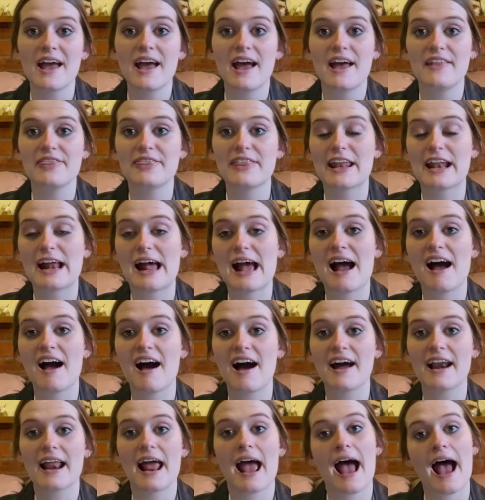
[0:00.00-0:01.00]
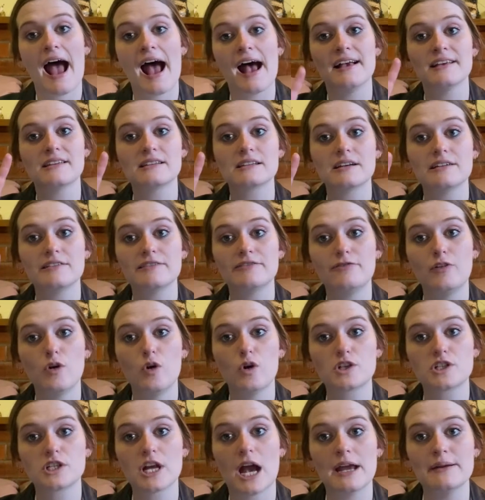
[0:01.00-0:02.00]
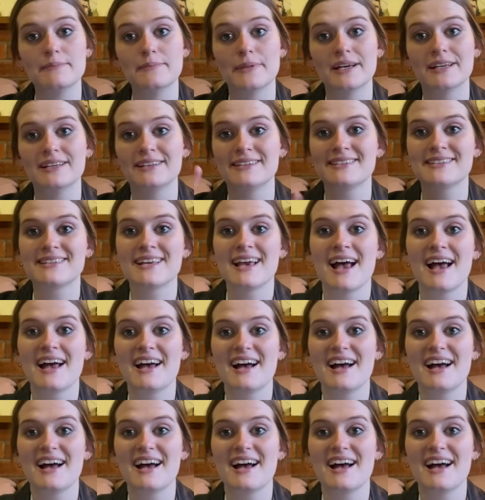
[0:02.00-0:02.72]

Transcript: and that our heart has 4 chambers.